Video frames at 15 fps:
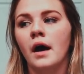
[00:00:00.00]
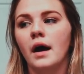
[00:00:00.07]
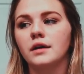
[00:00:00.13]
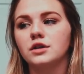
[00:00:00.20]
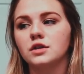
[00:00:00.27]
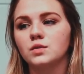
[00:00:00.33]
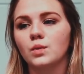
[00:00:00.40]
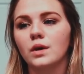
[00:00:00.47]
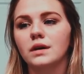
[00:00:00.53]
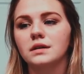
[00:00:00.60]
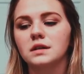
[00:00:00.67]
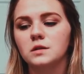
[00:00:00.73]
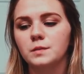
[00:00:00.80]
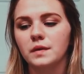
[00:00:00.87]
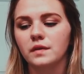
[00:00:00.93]
I just wanted
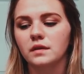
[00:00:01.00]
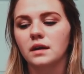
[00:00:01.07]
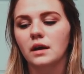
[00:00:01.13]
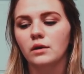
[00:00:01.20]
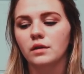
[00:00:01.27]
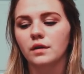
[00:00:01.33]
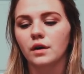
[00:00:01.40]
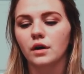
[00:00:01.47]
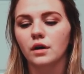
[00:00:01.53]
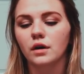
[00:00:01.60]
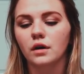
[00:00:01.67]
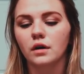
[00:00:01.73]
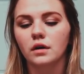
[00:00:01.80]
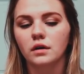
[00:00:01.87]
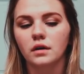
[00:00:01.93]
to spend the day with
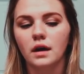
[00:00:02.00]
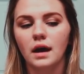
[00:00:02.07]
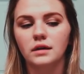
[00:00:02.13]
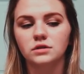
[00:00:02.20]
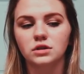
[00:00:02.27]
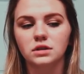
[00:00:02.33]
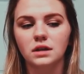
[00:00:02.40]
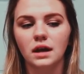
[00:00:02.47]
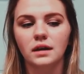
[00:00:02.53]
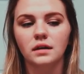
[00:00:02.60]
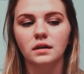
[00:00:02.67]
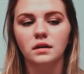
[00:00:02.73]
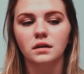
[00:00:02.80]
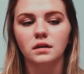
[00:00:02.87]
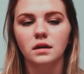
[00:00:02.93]
her and just kind
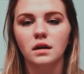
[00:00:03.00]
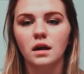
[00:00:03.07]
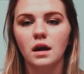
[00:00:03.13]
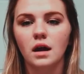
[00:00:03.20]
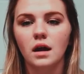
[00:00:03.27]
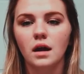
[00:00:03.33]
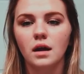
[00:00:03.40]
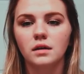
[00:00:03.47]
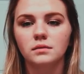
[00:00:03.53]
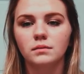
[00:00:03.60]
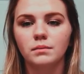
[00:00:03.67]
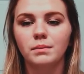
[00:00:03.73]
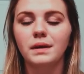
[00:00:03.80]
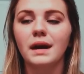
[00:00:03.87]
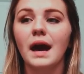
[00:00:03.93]
of
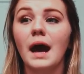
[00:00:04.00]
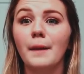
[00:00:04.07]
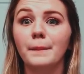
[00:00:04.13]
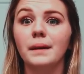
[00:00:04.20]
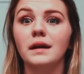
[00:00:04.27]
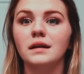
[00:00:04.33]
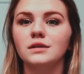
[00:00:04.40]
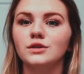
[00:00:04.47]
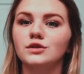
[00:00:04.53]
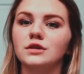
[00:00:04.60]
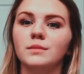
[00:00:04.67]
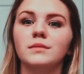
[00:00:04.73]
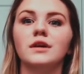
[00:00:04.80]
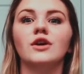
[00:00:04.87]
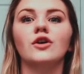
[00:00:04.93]
be happy and do
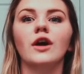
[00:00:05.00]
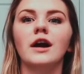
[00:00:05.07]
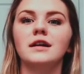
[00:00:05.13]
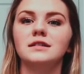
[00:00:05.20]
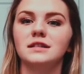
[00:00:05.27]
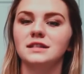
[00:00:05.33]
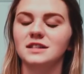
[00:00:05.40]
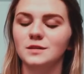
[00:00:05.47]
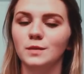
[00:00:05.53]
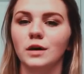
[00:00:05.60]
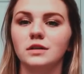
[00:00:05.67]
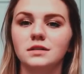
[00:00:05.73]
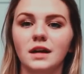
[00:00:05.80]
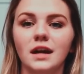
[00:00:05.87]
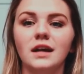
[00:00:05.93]
something crazy and
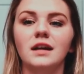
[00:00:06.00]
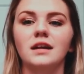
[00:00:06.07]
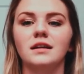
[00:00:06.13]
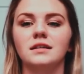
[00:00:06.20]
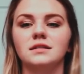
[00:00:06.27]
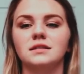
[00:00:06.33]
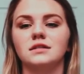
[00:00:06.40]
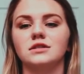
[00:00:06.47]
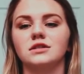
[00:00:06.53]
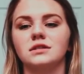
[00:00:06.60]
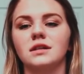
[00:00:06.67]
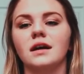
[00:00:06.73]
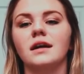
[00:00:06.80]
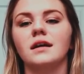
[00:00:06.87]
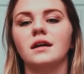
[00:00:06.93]
spontaneous and
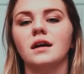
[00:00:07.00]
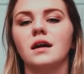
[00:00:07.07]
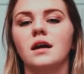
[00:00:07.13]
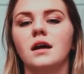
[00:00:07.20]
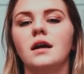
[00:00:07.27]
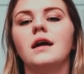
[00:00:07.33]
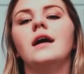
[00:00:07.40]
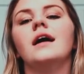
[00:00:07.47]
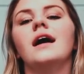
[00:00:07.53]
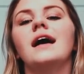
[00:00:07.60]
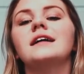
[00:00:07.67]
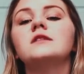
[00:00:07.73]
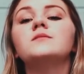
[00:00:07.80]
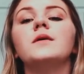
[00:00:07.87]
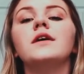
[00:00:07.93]
just like
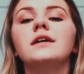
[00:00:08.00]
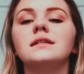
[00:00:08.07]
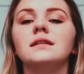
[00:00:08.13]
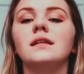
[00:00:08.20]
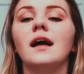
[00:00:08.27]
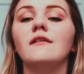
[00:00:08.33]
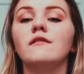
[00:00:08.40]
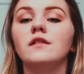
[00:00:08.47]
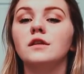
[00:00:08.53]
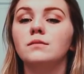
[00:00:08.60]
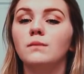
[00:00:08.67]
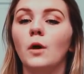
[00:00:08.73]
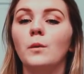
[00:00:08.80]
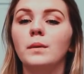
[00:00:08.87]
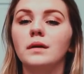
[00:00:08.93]
experience life in the
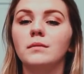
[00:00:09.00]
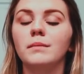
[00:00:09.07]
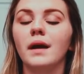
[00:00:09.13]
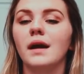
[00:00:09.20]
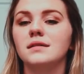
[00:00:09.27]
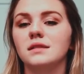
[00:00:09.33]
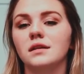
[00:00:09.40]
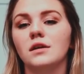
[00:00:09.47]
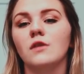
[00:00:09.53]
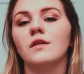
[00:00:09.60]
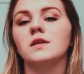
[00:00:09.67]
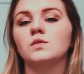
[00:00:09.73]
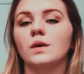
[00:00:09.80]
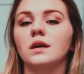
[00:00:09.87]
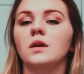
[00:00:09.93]
moment, because I know
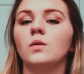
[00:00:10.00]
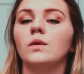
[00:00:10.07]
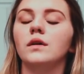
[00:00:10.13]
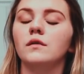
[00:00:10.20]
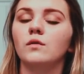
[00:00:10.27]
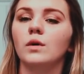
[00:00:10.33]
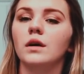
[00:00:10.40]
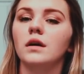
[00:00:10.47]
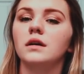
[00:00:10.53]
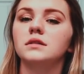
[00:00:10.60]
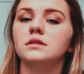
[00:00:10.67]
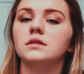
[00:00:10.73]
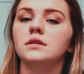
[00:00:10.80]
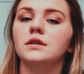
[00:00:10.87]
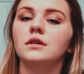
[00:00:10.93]
that's what he would have wanted
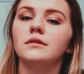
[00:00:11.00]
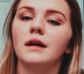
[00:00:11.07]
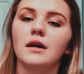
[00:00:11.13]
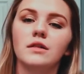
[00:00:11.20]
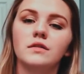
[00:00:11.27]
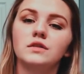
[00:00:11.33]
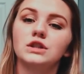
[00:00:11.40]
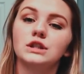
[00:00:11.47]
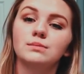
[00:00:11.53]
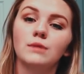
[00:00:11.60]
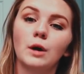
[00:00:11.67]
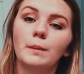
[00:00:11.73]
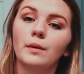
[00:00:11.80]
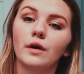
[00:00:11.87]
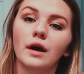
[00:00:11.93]
us to do rather than just
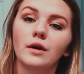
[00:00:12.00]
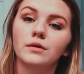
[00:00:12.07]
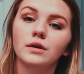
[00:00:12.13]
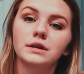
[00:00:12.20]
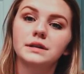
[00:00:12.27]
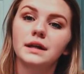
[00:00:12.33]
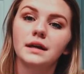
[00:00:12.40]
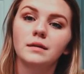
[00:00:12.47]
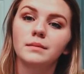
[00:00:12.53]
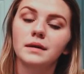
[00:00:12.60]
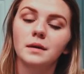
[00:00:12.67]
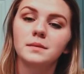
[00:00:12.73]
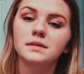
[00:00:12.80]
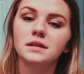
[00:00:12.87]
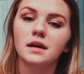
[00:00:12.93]
mope around all day and
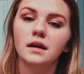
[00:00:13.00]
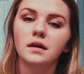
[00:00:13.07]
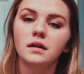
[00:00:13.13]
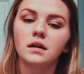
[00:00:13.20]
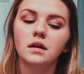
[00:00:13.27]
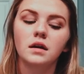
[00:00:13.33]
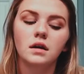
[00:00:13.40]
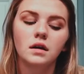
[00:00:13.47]
be upset.